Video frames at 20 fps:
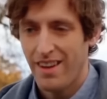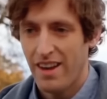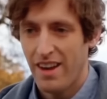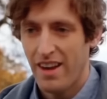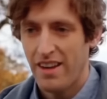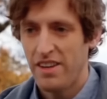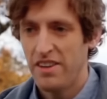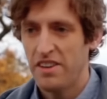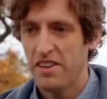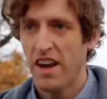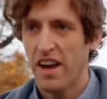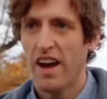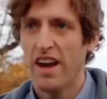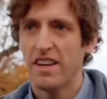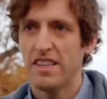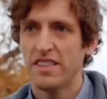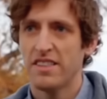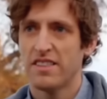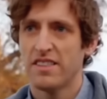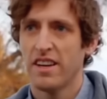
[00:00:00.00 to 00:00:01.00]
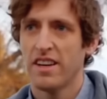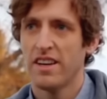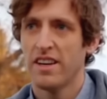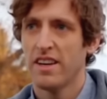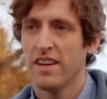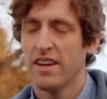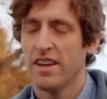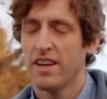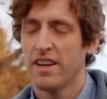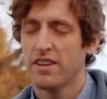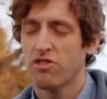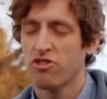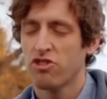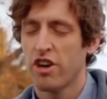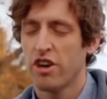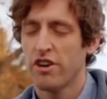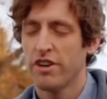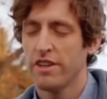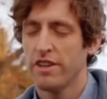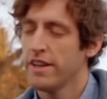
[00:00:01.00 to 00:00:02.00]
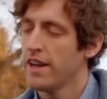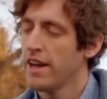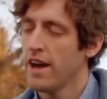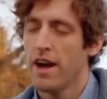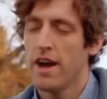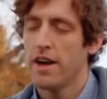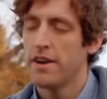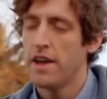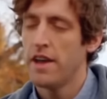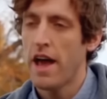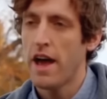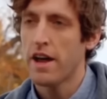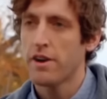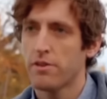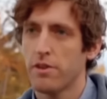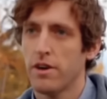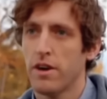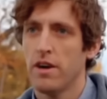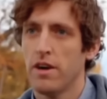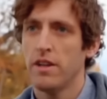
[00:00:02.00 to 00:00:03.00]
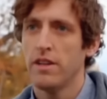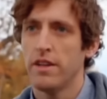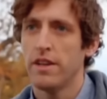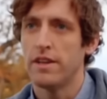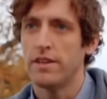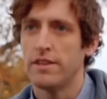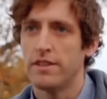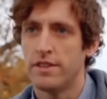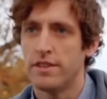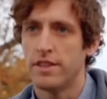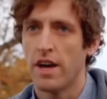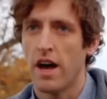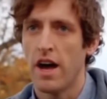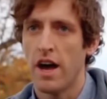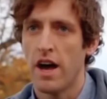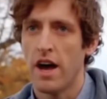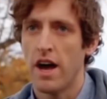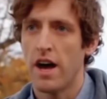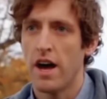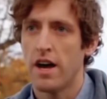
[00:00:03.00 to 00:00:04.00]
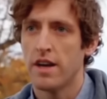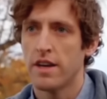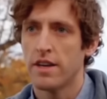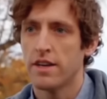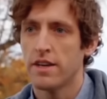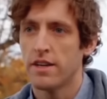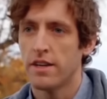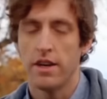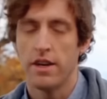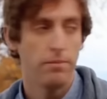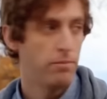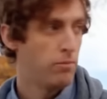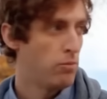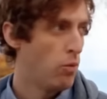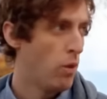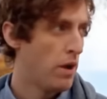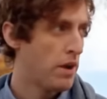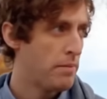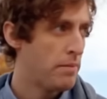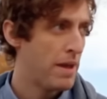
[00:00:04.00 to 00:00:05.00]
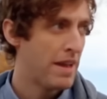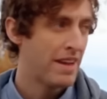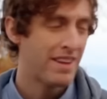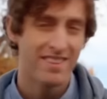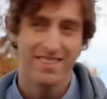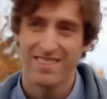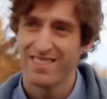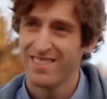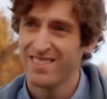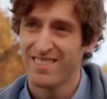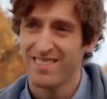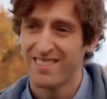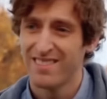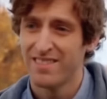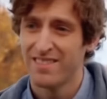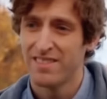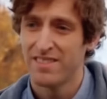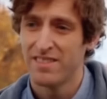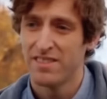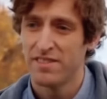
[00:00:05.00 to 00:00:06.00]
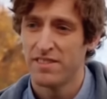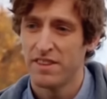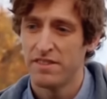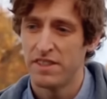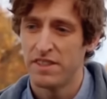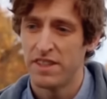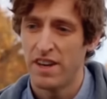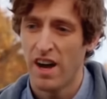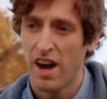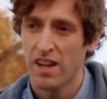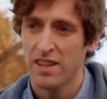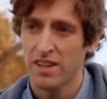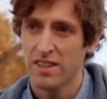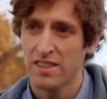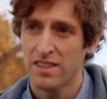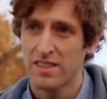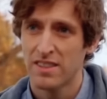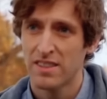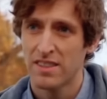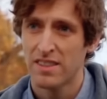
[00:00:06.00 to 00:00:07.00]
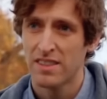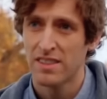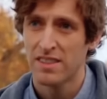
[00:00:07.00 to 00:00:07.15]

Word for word: Any guys currently on Adderall and uh, you know, want to make fifty dollars?